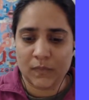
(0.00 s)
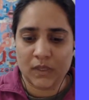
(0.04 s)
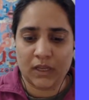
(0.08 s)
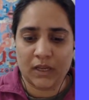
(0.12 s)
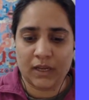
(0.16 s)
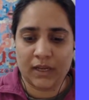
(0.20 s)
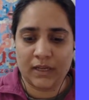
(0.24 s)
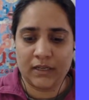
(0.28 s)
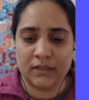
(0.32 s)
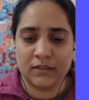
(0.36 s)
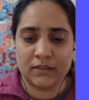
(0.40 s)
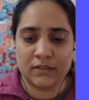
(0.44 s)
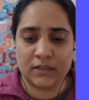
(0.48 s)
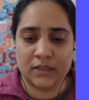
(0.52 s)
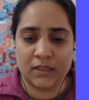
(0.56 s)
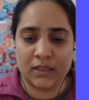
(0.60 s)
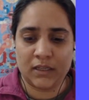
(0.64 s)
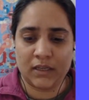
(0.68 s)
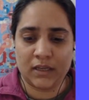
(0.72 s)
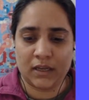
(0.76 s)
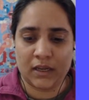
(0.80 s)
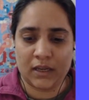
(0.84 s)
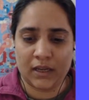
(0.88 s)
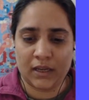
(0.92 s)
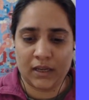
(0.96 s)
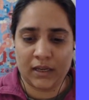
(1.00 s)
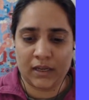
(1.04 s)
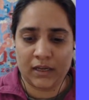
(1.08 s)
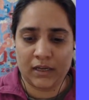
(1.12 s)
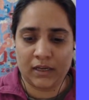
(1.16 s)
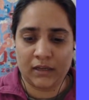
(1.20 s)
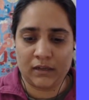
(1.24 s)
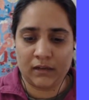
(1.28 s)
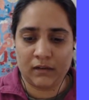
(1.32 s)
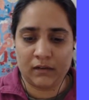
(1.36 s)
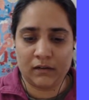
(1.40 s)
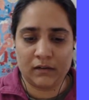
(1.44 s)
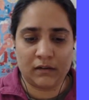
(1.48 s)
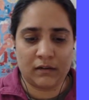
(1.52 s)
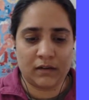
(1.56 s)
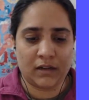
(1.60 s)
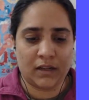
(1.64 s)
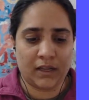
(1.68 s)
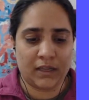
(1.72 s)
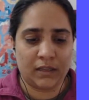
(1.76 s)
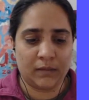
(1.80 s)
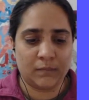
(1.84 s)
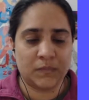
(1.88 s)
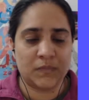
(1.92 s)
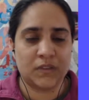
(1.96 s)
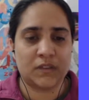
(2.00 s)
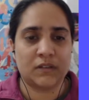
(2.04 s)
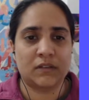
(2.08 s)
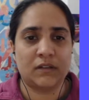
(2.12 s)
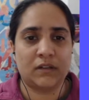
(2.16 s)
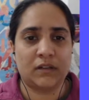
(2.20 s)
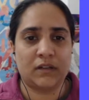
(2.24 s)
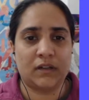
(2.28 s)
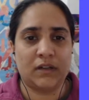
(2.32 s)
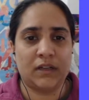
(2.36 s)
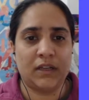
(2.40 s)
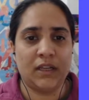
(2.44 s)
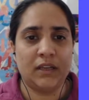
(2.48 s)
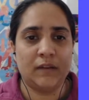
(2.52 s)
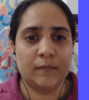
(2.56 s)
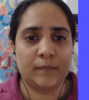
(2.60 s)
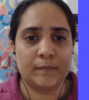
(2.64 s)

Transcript: I'll say I times 30.